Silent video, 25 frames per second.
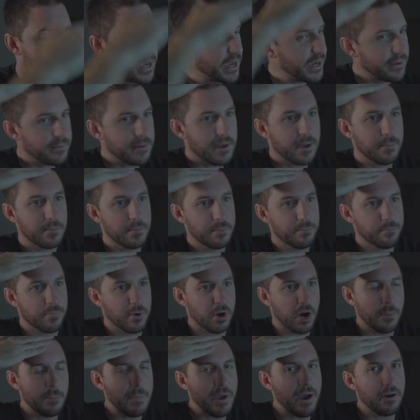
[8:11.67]
It
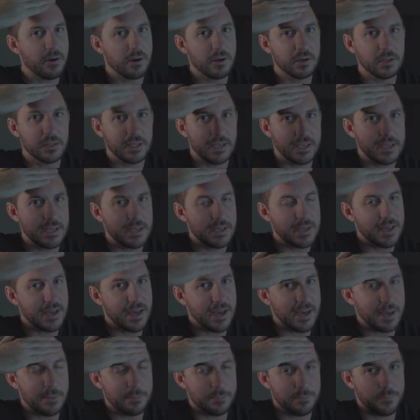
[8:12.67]
primarily
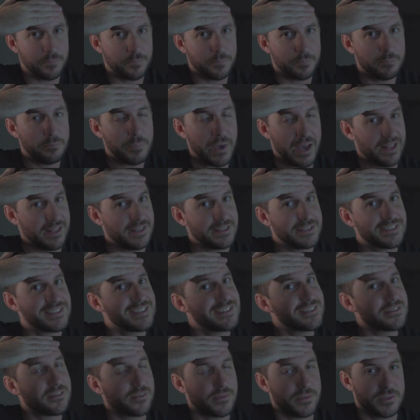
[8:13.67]

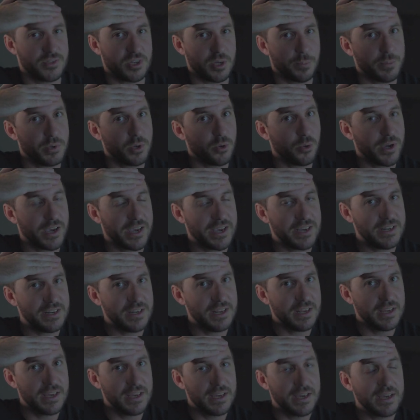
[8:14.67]
balances on the top of your head.
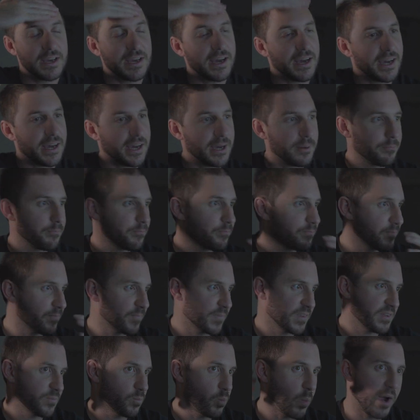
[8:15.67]

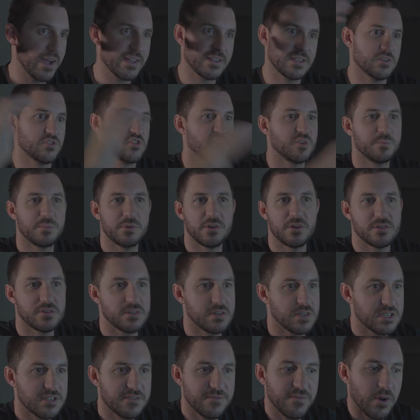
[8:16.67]
The weight
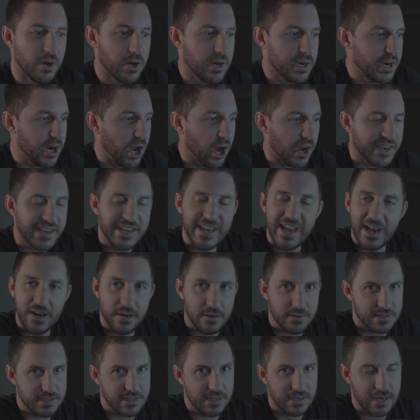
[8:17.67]
distribution is fine. I
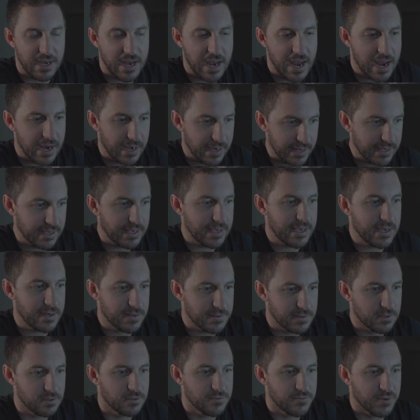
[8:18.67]
cannot see any
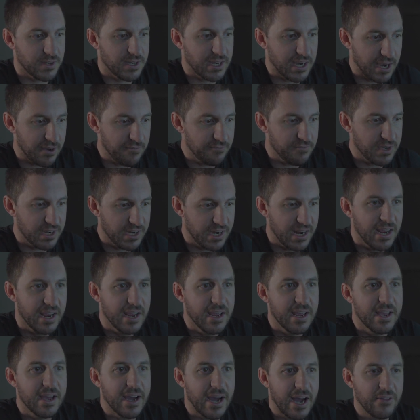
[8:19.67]
issues for comfort
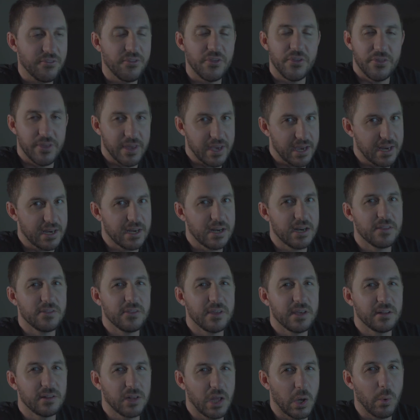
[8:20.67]
other than
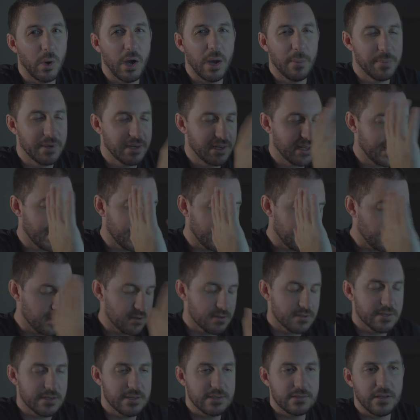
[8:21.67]
the low IPD
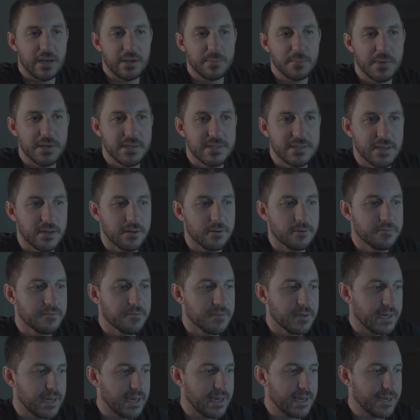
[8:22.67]
users like myself.
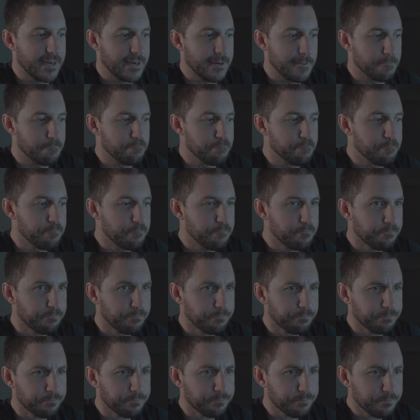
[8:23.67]

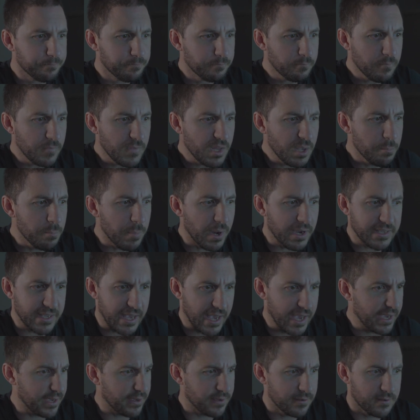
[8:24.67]
But
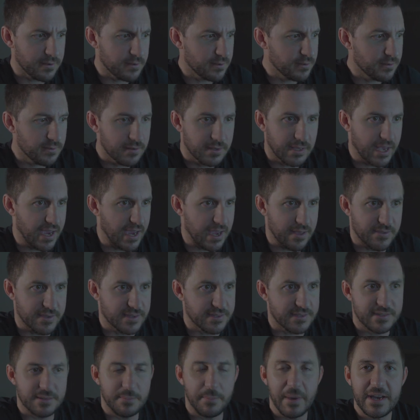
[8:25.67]
yeah,
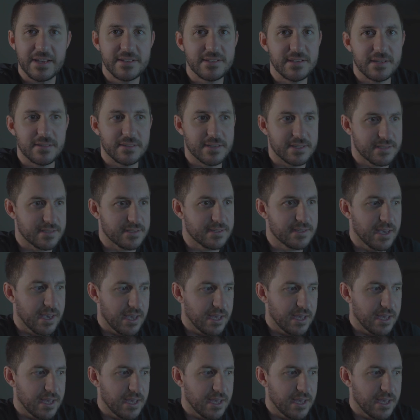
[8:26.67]
this is amazing. This